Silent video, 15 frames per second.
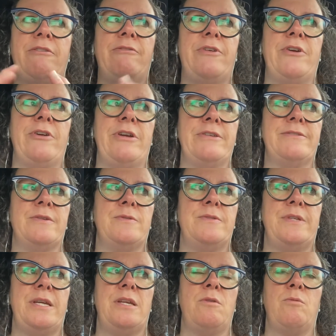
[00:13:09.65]
very
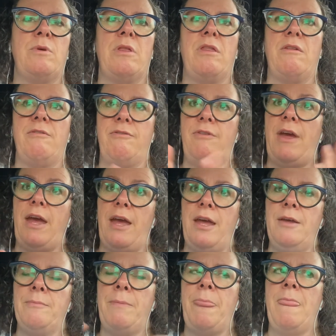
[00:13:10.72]
associated with the Fae.